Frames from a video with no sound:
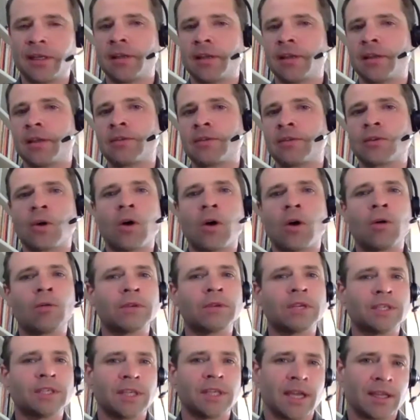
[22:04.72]
is all
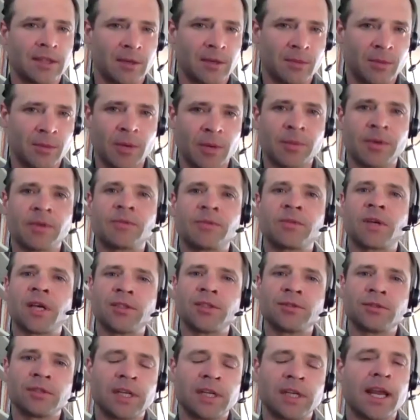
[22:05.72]
reaching out to the Department of
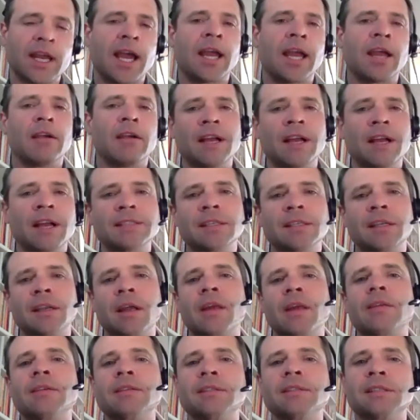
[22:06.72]
Treasury and IRS and
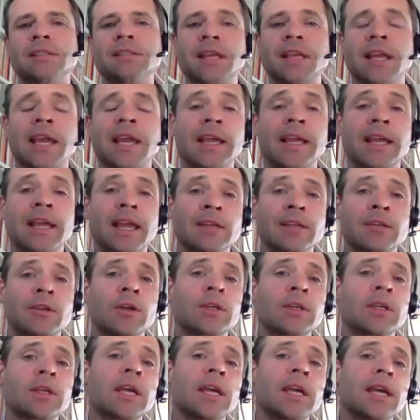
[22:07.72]
others and saying, hey,
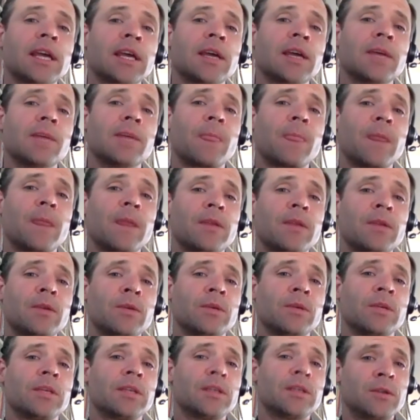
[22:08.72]
look, you
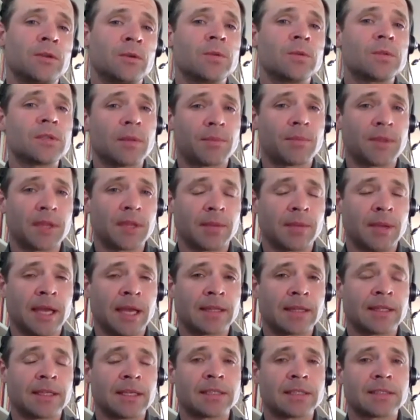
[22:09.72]
need to do something
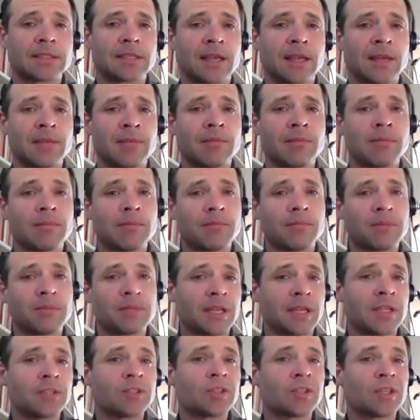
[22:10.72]
about this and
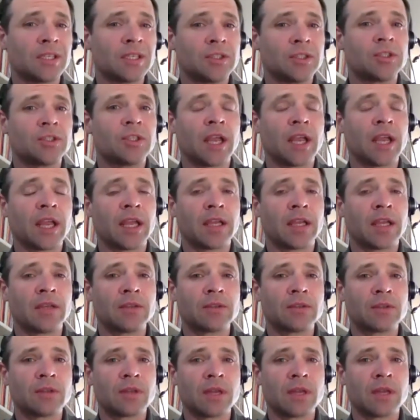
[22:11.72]
potentially
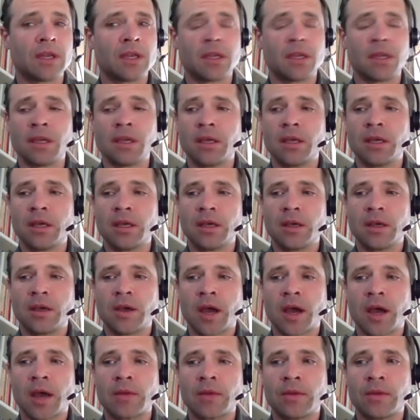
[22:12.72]
change the
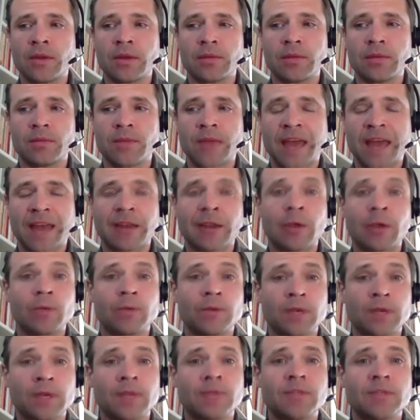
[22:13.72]
uh, the that loan
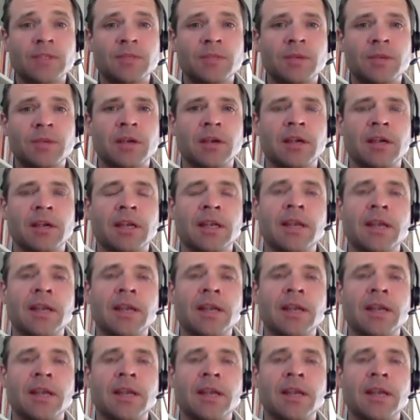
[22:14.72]
forgiveness period